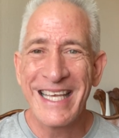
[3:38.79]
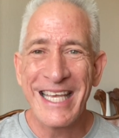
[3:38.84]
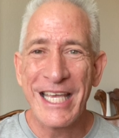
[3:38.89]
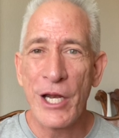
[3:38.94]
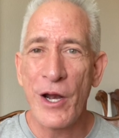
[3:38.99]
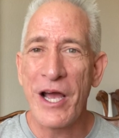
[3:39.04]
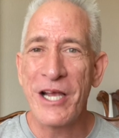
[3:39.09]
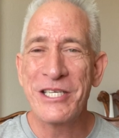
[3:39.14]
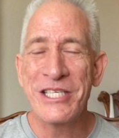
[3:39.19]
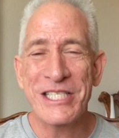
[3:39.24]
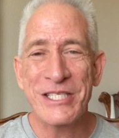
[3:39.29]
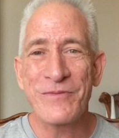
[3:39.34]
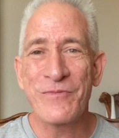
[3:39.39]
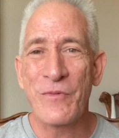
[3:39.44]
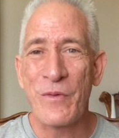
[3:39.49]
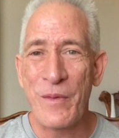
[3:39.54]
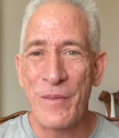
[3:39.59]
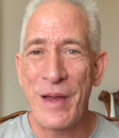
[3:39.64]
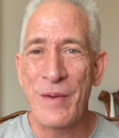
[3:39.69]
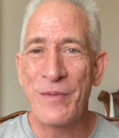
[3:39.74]
you know, I just
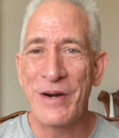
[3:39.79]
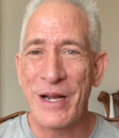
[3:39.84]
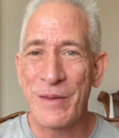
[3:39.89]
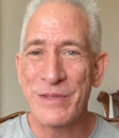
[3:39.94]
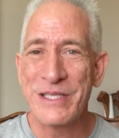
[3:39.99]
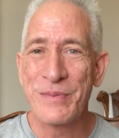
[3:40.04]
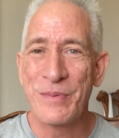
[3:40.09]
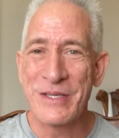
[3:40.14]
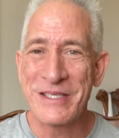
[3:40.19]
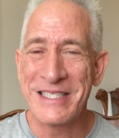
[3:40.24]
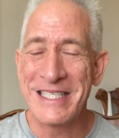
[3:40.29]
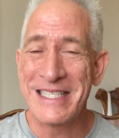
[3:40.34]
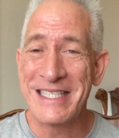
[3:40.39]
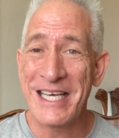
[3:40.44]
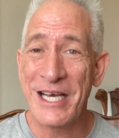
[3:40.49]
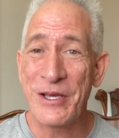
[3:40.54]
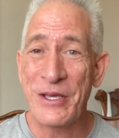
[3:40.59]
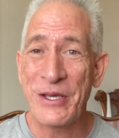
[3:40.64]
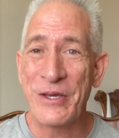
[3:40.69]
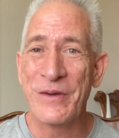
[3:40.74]
remembered I'm supposed to
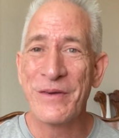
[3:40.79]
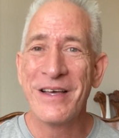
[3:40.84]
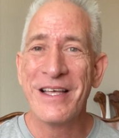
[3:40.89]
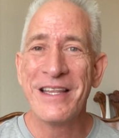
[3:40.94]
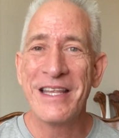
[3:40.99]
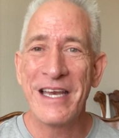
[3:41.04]
tell you